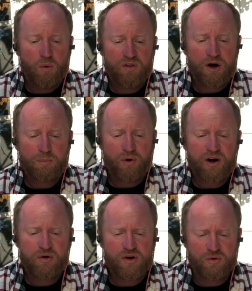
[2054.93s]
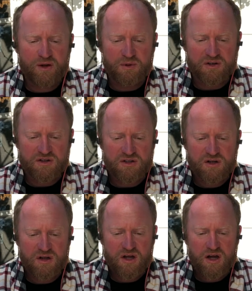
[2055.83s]
Without prior agreement,
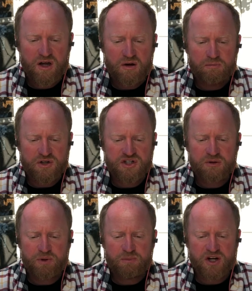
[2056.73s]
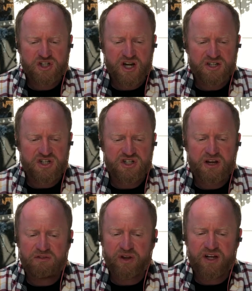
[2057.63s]
but simply by chance, these
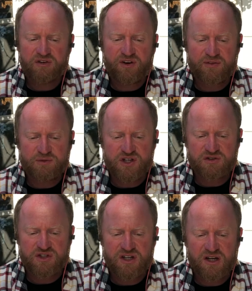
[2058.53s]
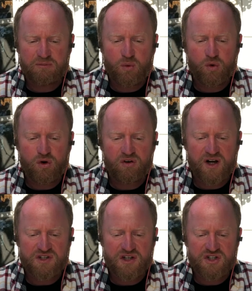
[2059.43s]
7 ladies found themselves sitting more or
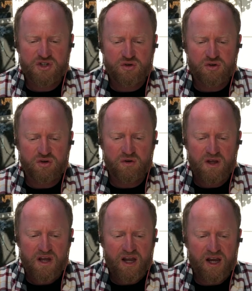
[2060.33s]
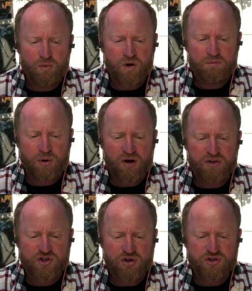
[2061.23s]
less in a circle in one part
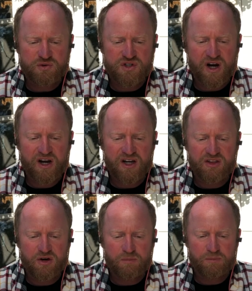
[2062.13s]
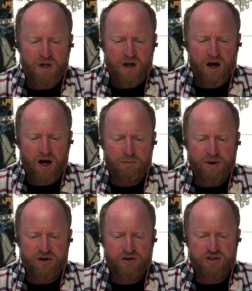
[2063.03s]
of the church reciting their
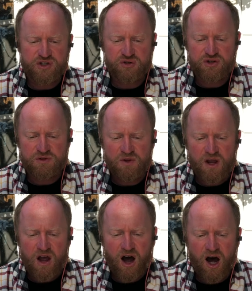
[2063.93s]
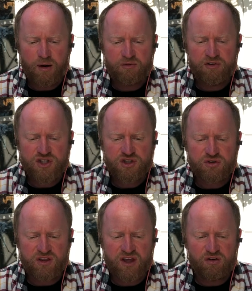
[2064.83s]
paternosters.
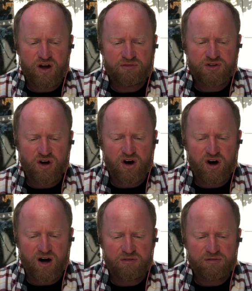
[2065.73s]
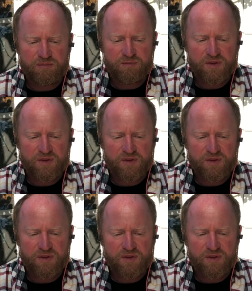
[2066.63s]
Eventually, they left off